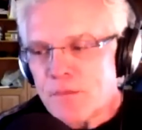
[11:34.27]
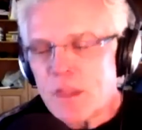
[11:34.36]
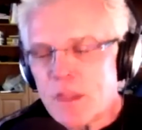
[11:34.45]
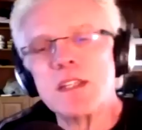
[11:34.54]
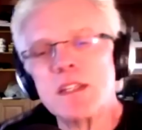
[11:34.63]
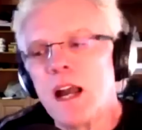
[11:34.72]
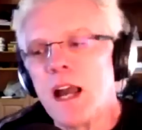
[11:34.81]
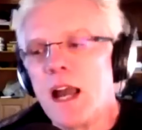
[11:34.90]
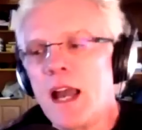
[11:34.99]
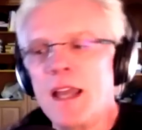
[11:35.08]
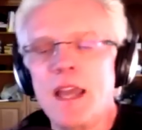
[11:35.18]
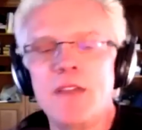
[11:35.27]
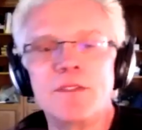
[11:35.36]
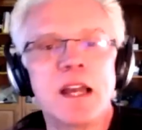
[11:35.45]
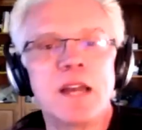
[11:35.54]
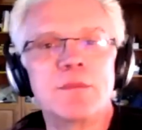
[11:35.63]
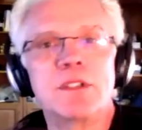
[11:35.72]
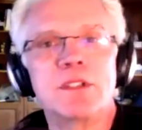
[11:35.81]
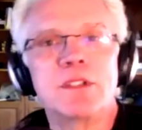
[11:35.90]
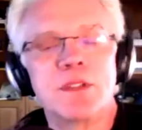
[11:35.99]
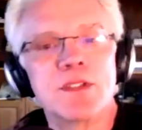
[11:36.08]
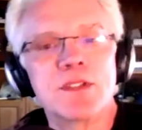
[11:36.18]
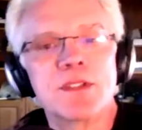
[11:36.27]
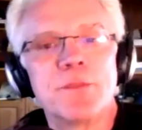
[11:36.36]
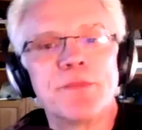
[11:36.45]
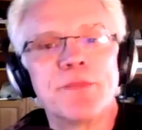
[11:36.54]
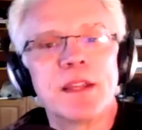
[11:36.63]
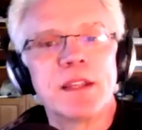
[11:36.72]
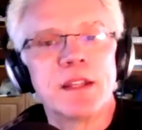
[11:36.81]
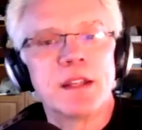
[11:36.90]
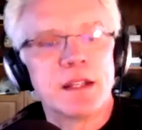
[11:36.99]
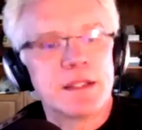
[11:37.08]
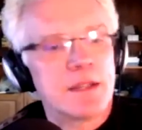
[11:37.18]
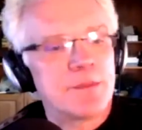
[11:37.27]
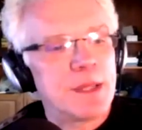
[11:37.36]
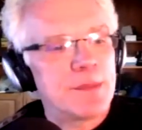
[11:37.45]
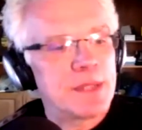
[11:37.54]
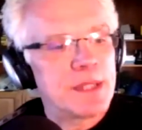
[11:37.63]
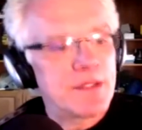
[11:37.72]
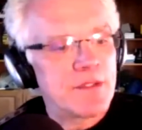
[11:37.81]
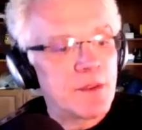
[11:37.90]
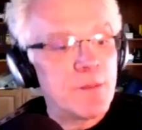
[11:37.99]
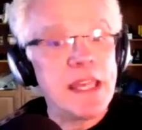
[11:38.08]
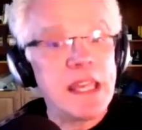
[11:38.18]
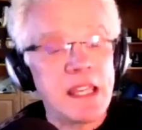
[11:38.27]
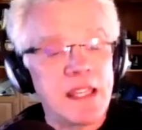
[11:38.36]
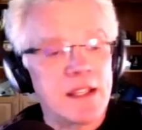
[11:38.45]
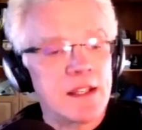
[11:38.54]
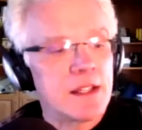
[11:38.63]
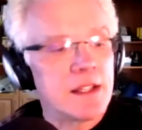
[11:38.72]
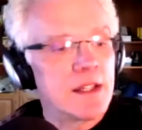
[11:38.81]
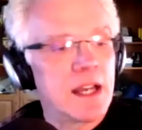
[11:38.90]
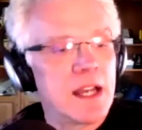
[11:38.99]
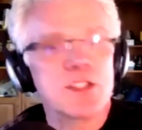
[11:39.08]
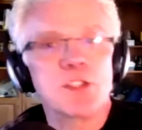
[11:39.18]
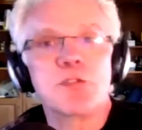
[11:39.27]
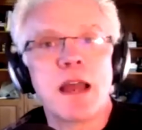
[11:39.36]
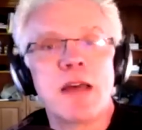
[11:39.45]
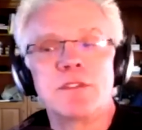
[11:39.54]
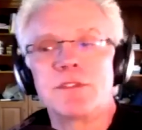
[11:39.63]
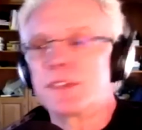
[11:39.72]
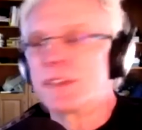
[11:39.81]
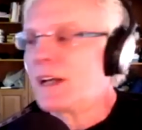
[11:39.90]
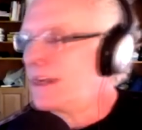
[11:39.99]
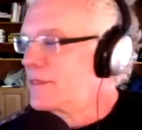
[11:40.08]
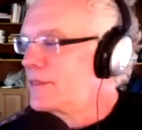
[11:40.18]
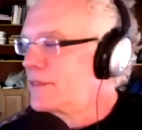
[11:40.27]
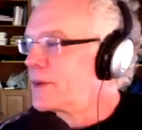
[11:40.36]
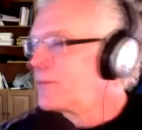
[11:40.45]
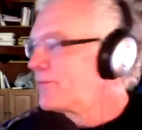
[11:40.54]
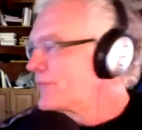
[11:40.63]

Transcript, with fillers: See, I have time to do this. You know, I tell people that for me, as a travel photographer,